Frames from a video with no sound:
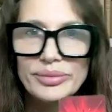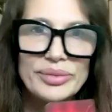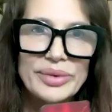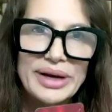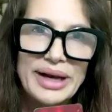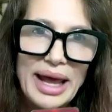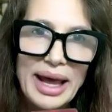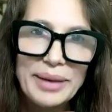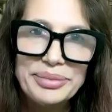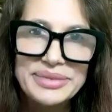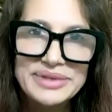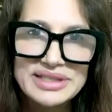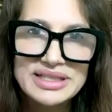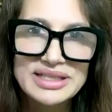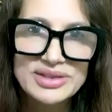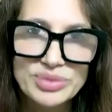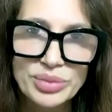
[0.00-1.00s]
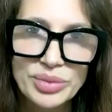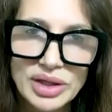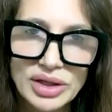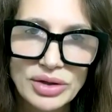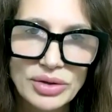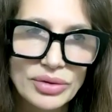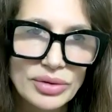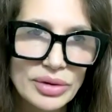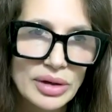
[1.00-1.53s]
what happens is when
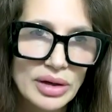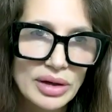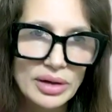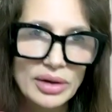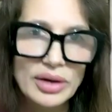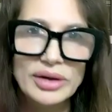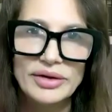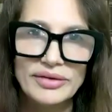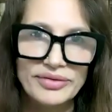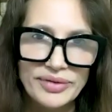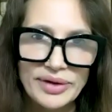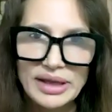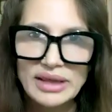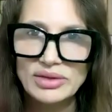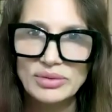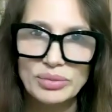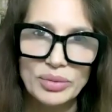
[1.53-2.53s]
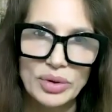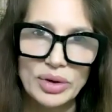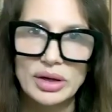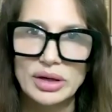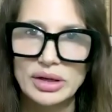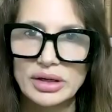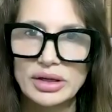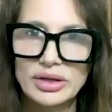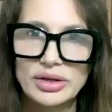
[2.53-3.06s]
you're on a faith
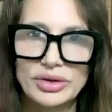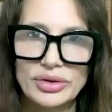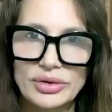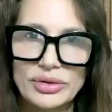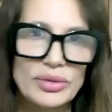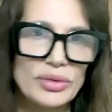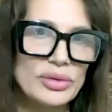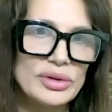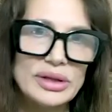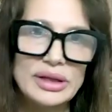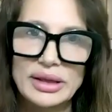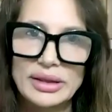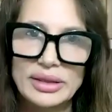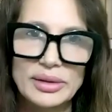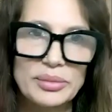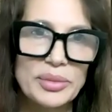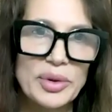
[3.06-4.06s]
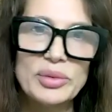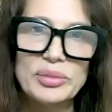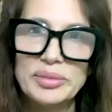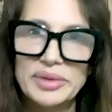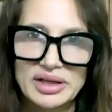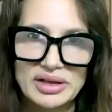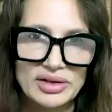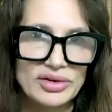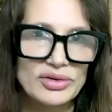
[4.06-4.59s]
walk, you're only in the
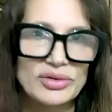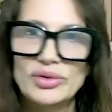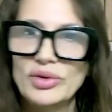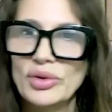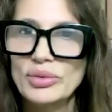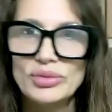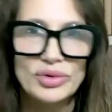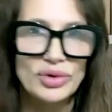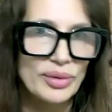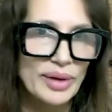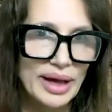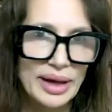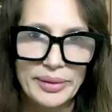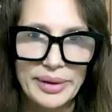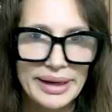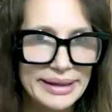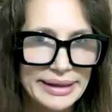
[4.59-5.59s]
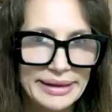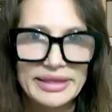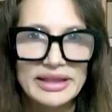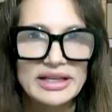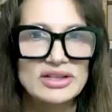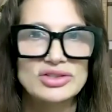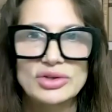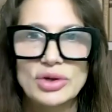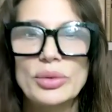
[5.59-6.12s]
moment. You don't know how
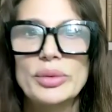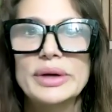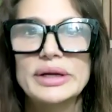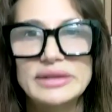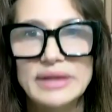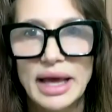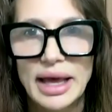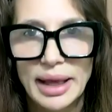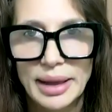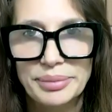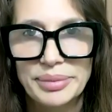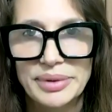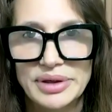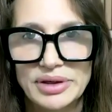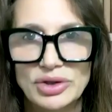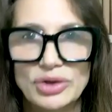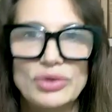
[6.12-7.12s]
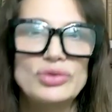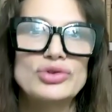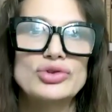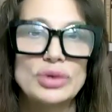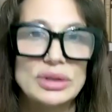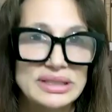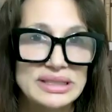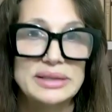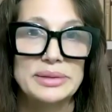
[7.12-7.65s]
anything's going to happen. You
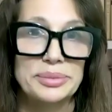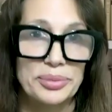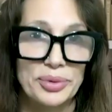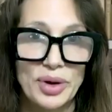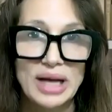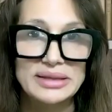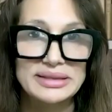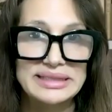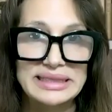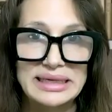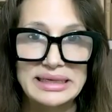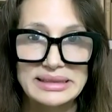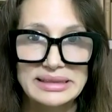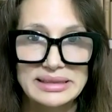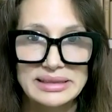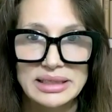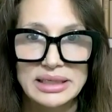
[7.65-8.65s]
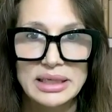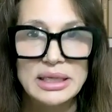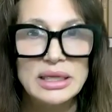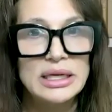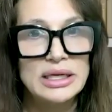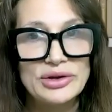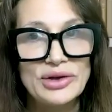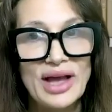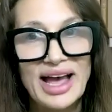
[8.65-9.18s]
trust the process.
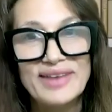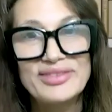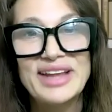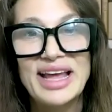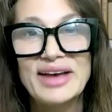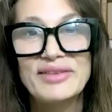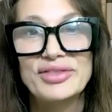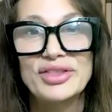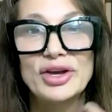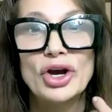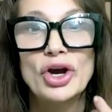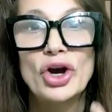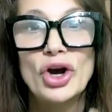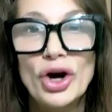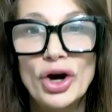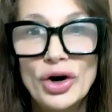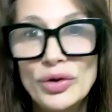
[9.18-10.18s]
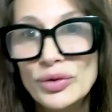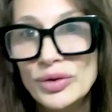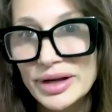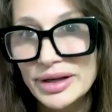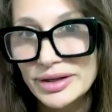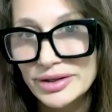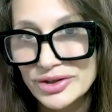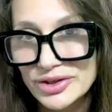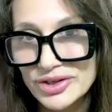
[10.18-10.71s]
You have to have the
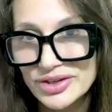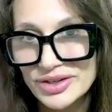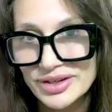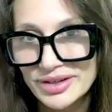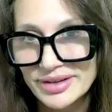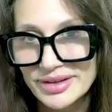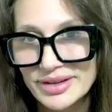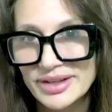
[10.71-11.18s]
courage